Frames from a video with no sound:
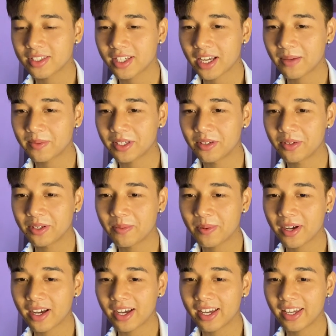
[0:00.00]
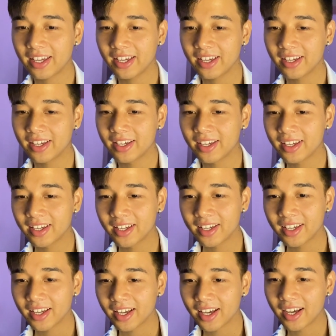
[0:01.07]
type cutie pie.
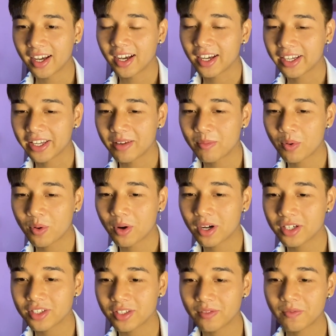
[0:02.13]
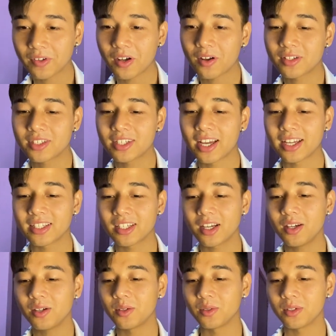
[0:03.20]
Kim Porsche and Forgotten Night.
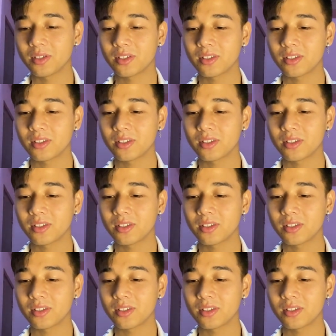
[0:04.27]
Oh.